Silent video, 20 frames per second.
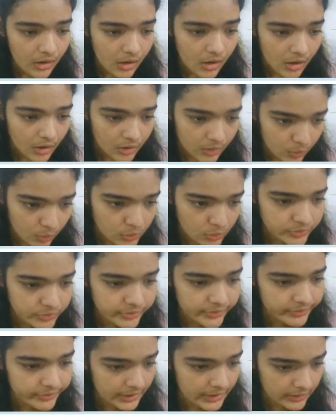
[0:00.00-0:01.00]
go to
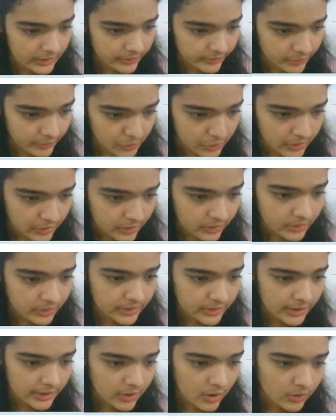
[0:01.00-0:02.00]
15 folder,
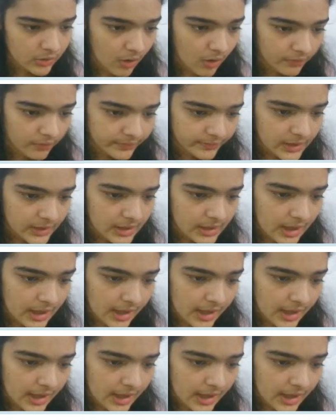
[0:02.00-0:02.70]
click on coffee,